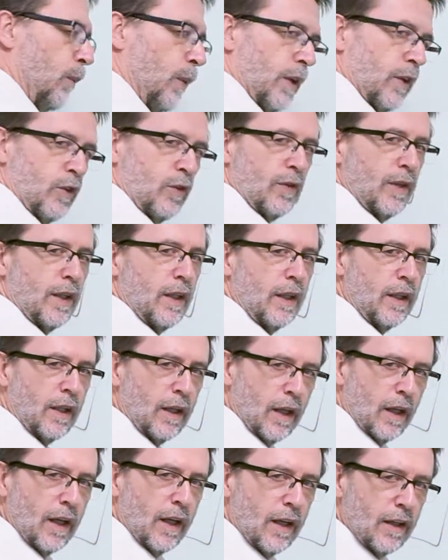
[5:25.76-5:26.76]
which
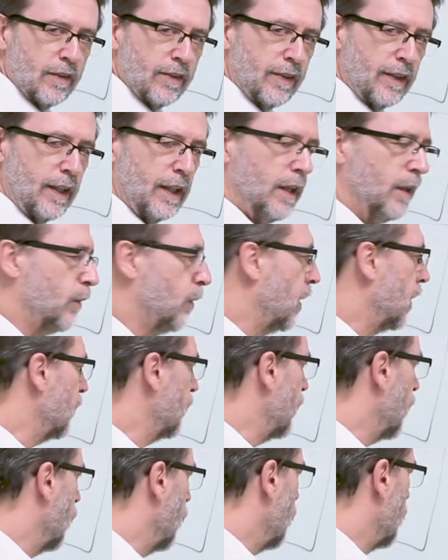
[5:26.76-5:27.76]
we see
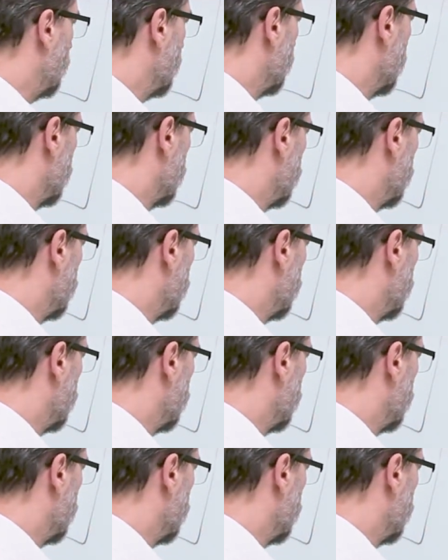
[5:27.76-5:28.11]
when we open the